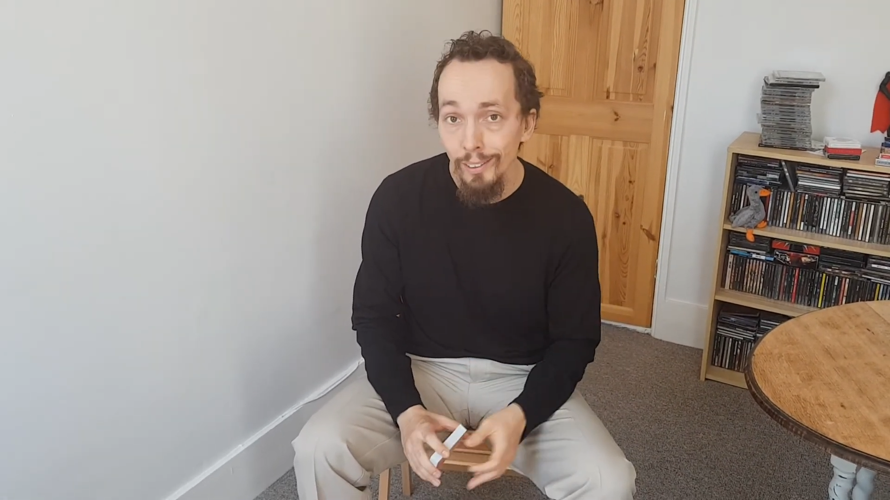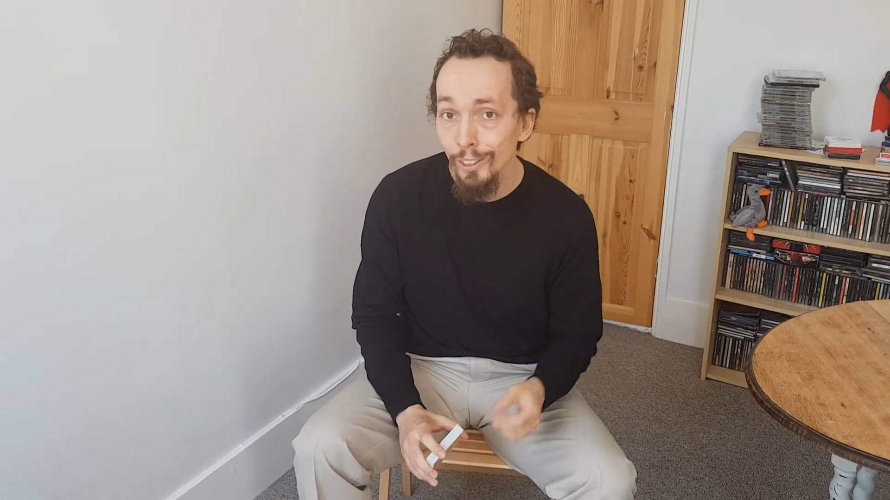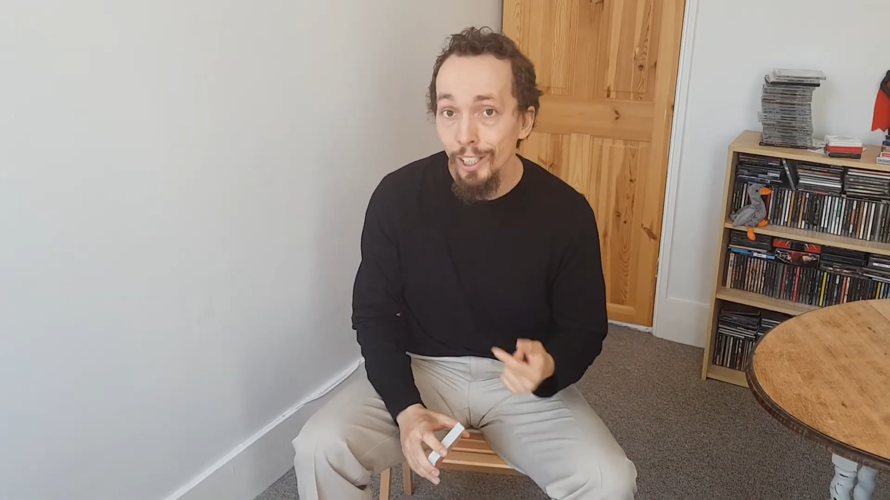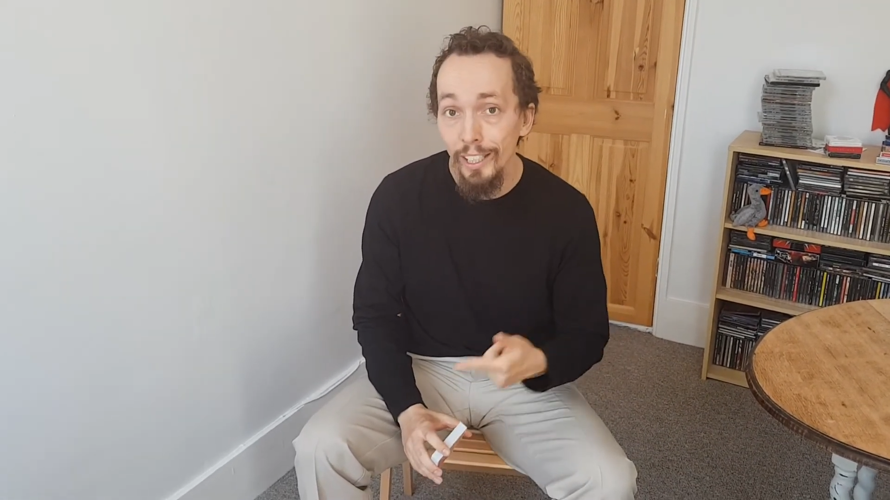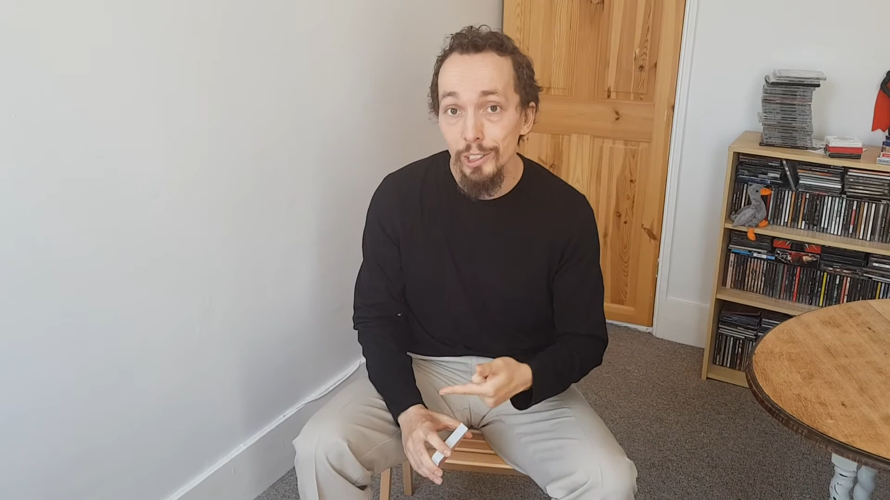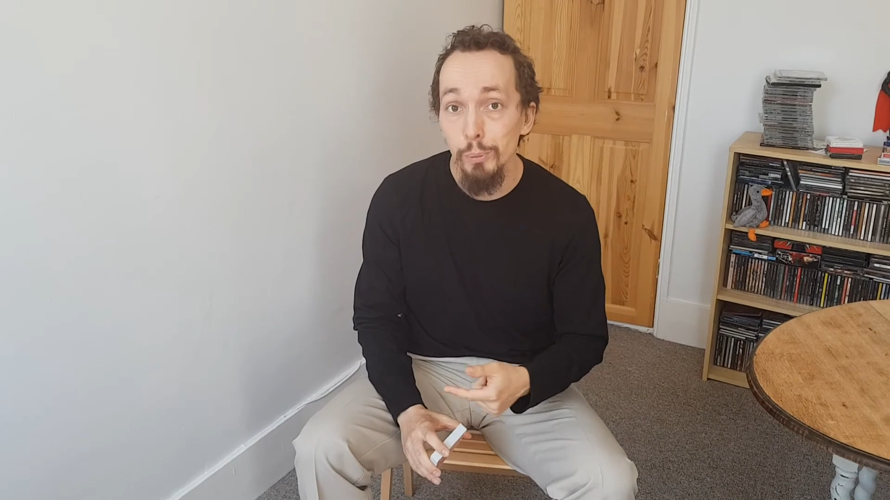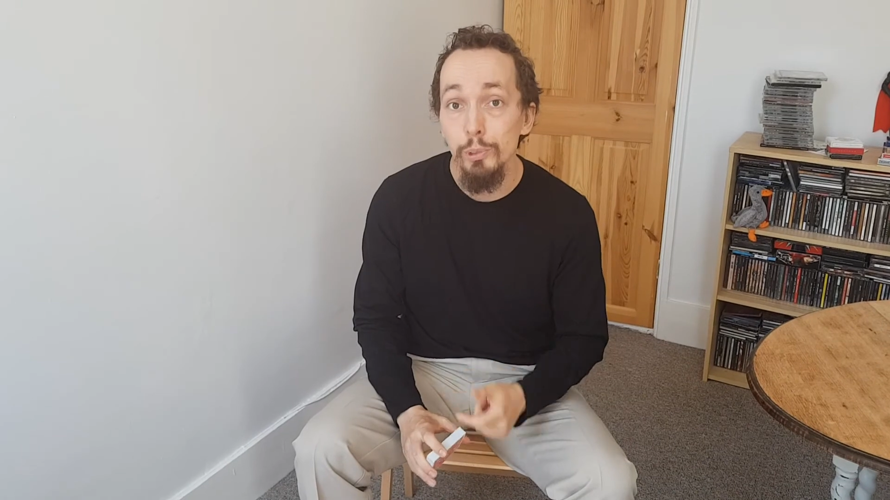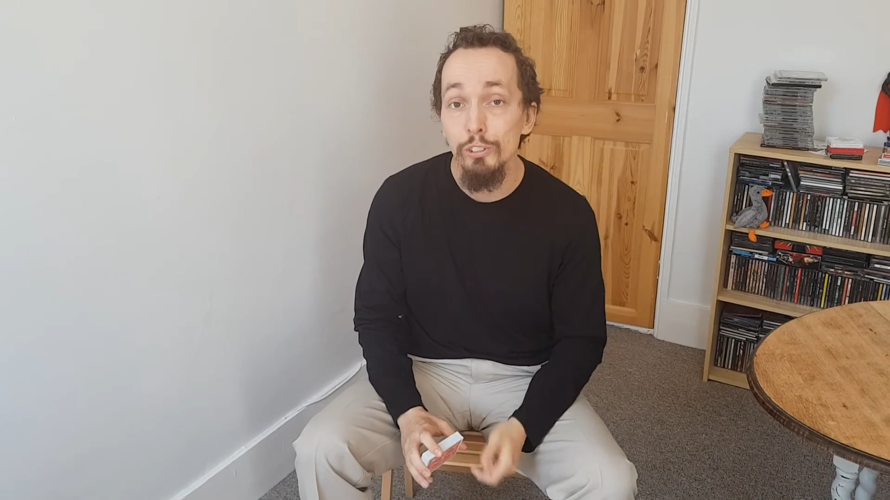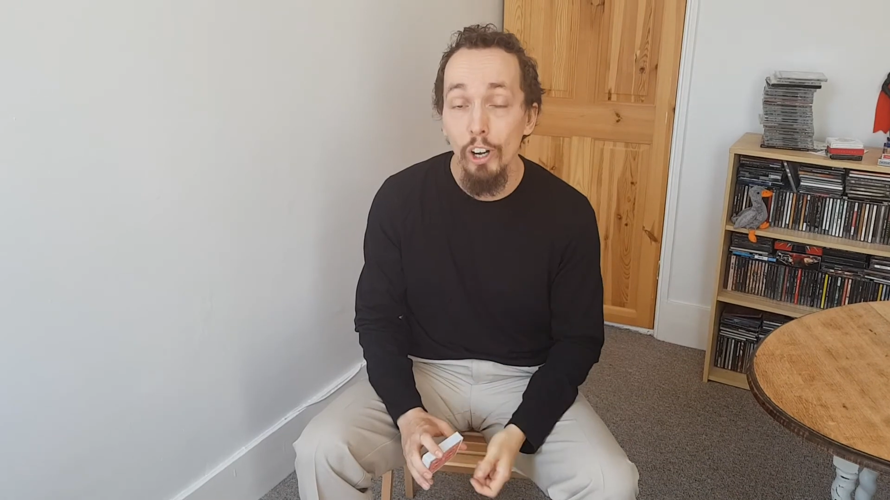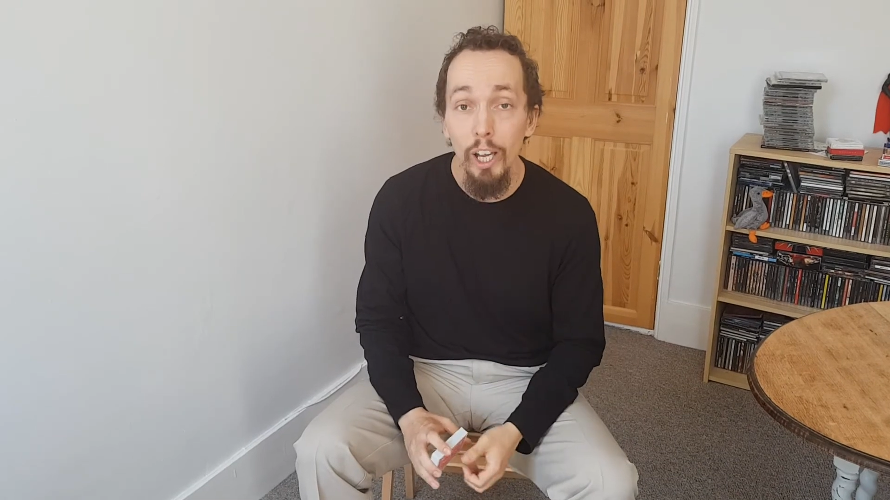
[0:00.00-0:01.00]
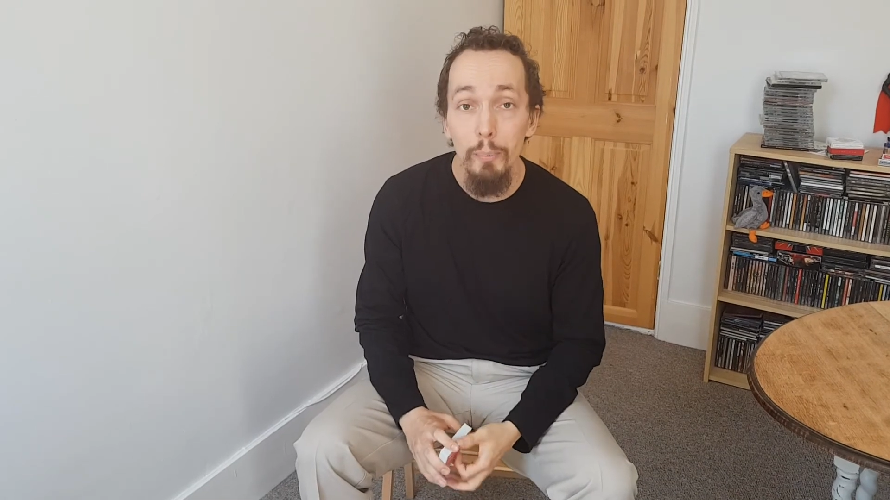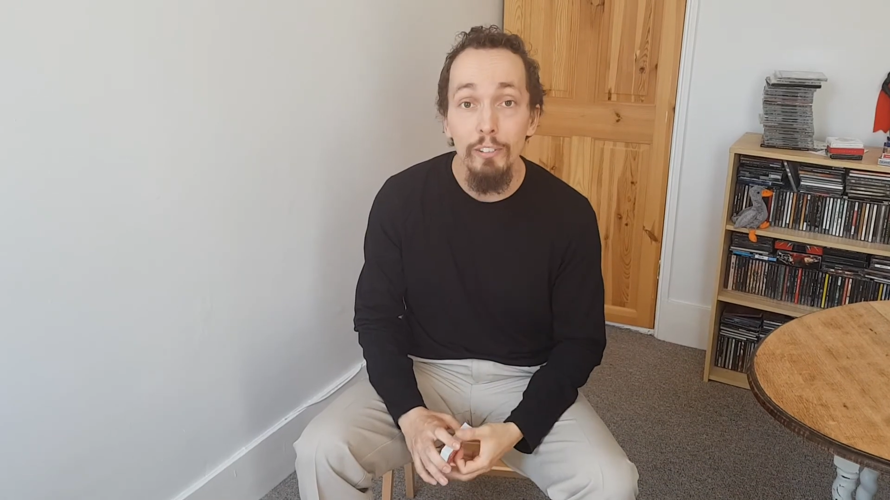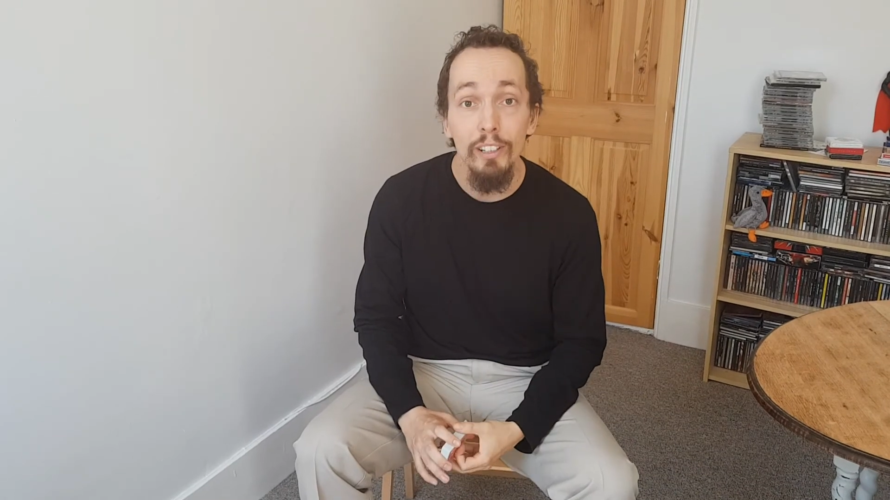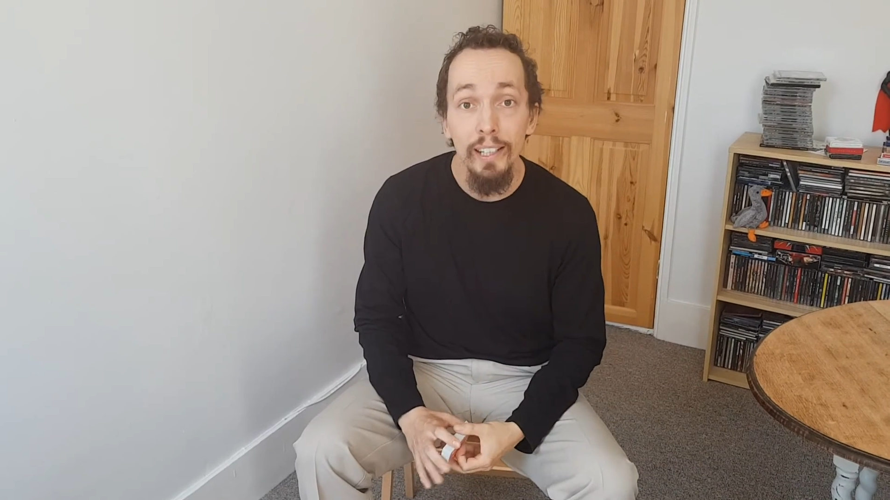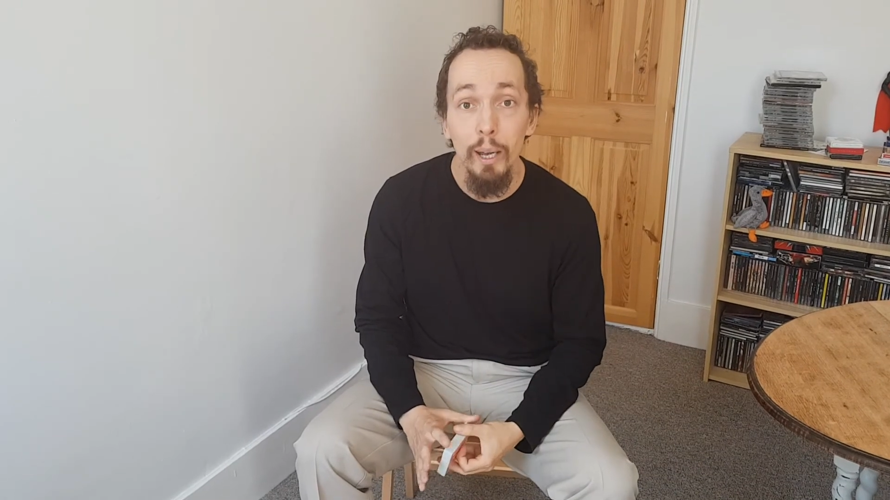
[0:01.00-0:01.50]
Click subscribe, it
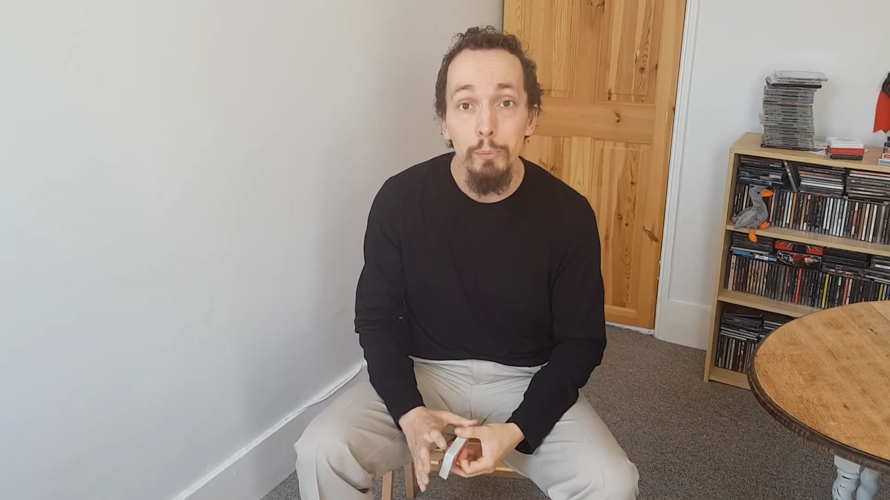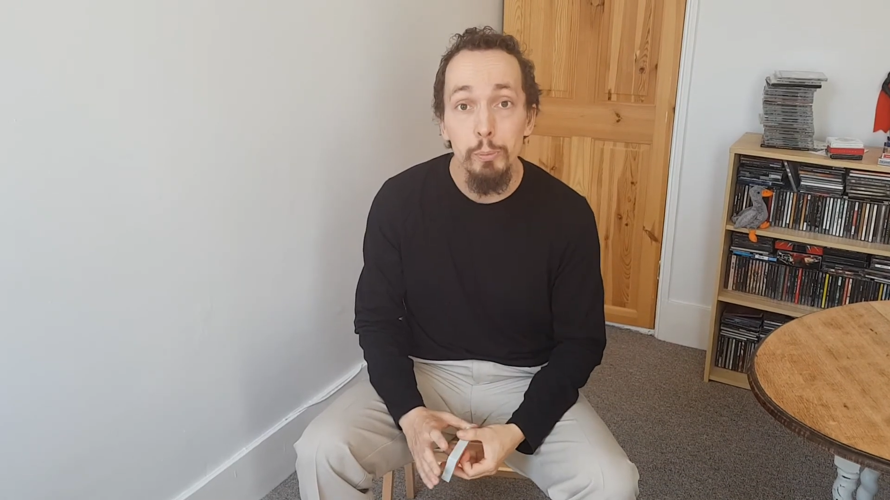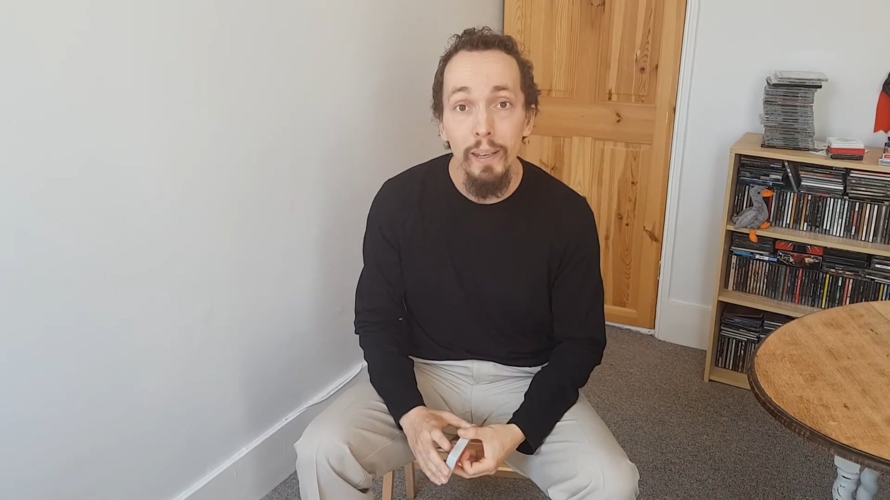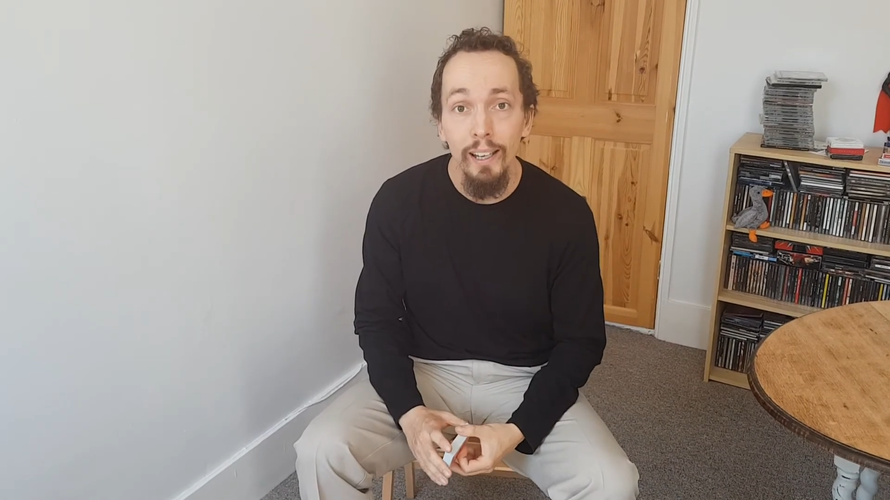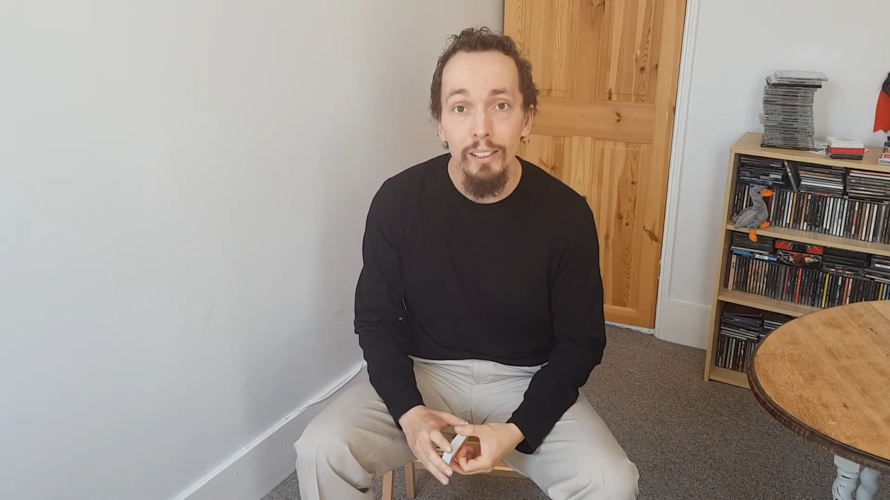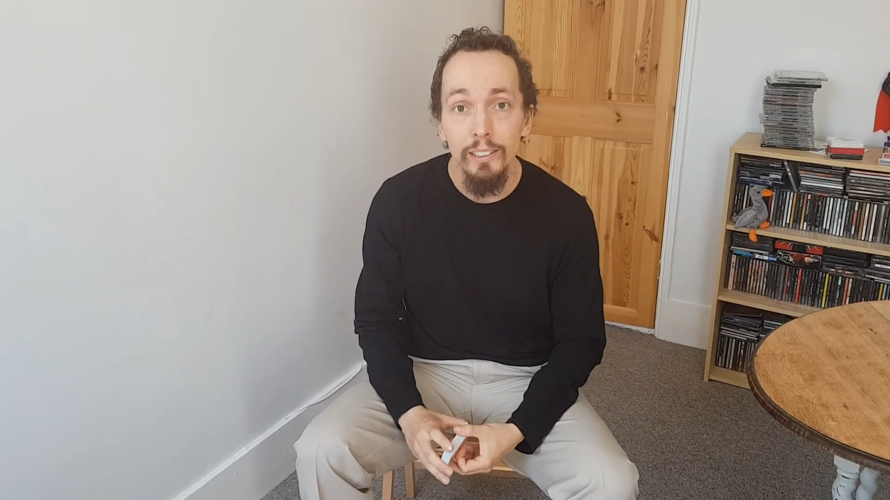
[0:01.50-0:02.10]
really helps me out.